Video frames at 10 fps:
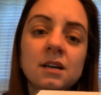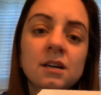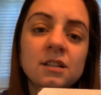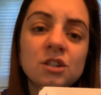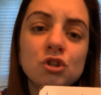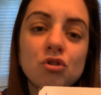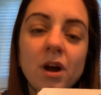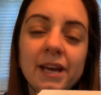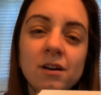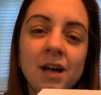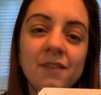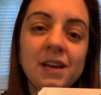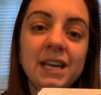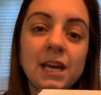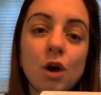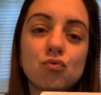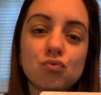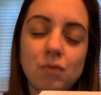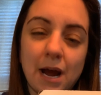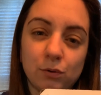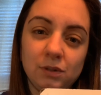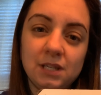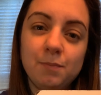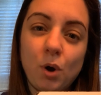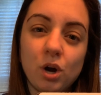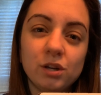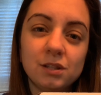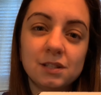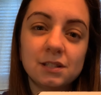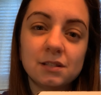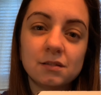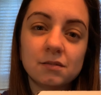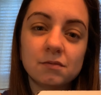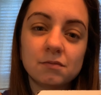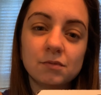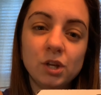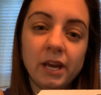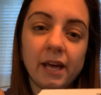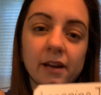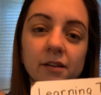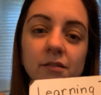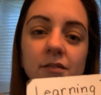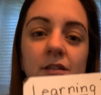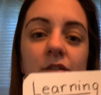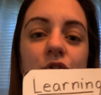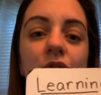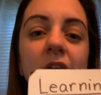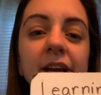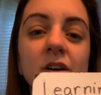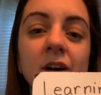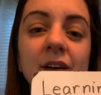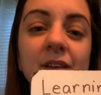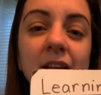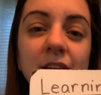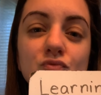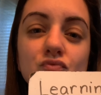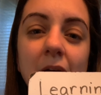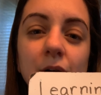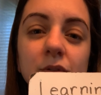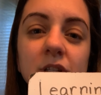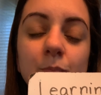Does a triangle have any rounded parts? Look at it. Does a triangle have any rounded